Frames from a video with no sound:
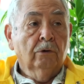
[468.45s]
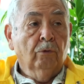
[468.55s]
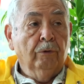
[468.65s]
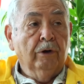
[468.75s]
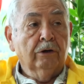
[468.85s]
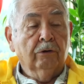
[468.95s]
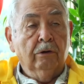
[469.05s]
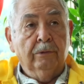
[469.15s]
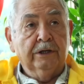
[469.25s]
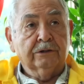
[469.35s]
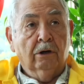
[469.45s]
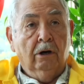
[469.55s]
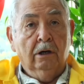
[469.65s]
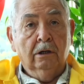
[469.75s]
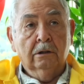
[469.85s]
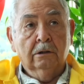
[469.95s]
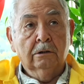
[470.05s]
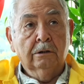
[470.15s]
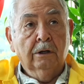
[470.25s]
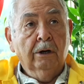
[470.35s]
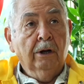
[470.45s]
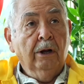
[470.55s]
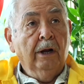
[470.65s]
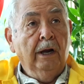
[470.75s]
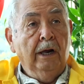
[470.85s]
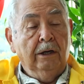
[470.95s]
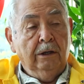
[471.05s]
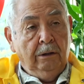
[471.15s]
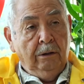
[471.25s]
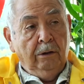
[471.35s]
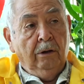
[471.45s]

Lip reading: We went to the mess hall and